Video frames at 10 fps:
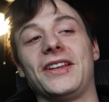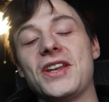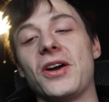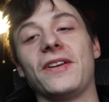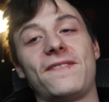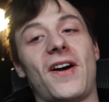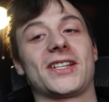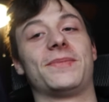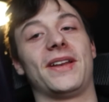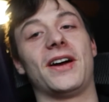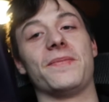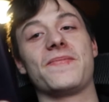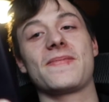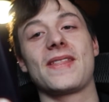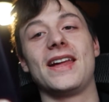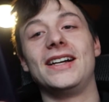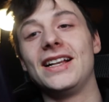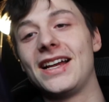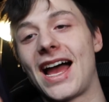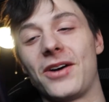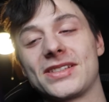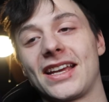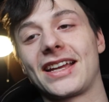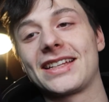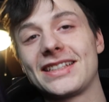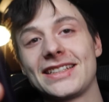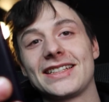you know you fucked something up. I was like,